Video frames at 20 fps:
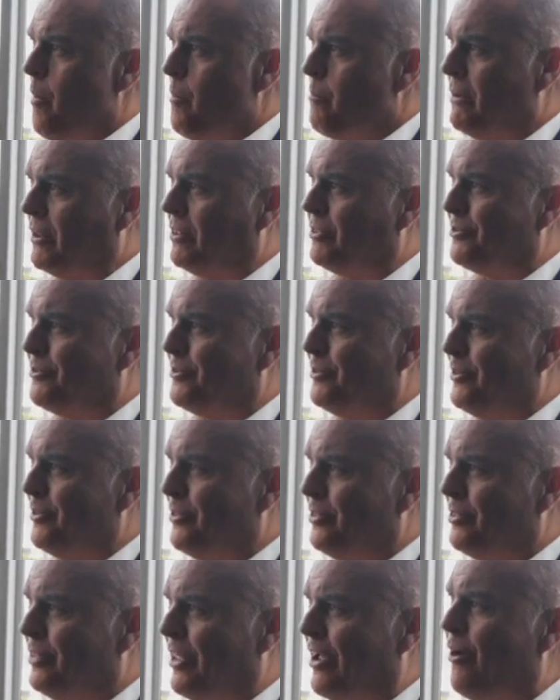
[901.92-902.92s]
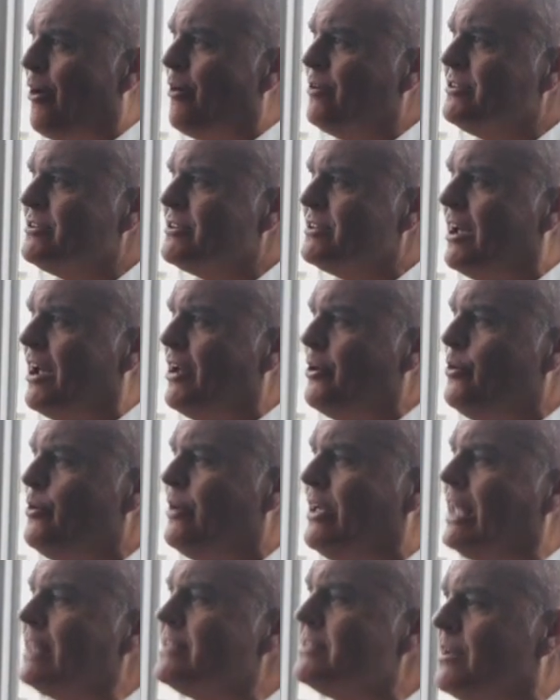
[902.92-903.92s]
but they are a side who
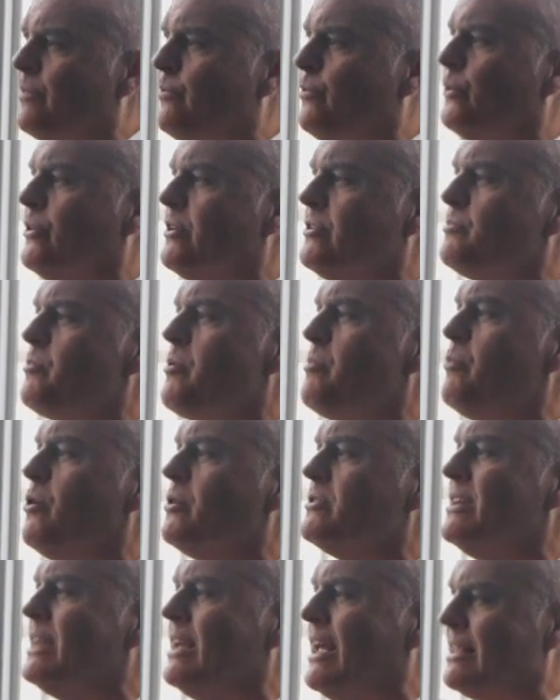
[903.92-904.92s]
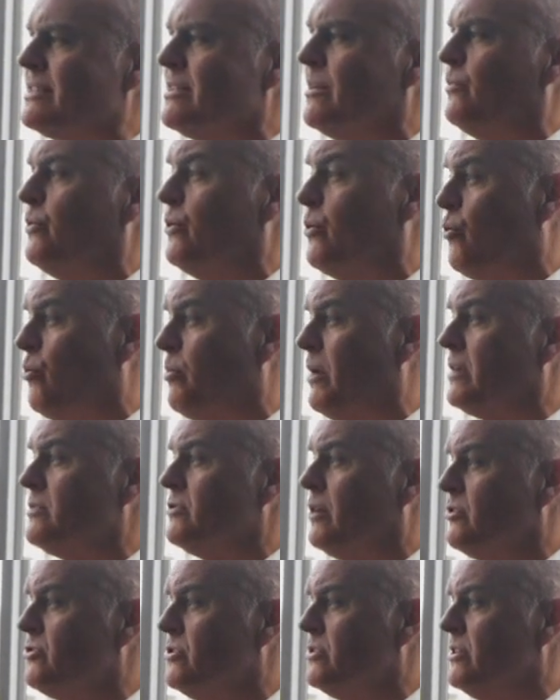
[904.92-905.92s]
gets up for the Springboks and gets up for the All Blacks
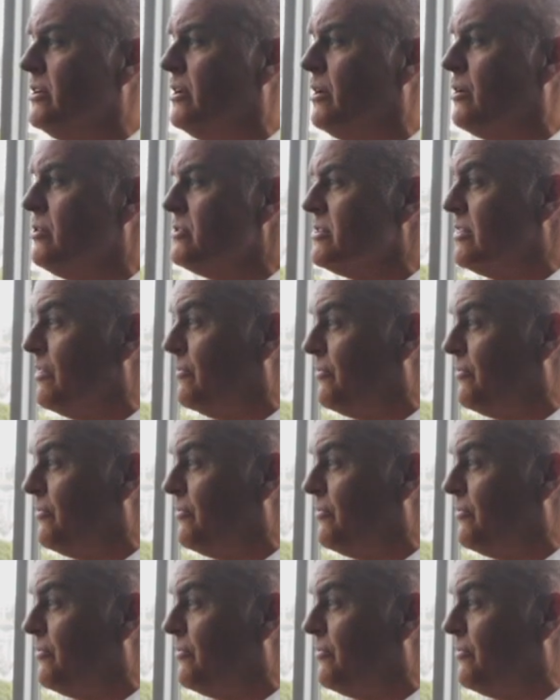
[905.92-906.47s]
Argentina because of the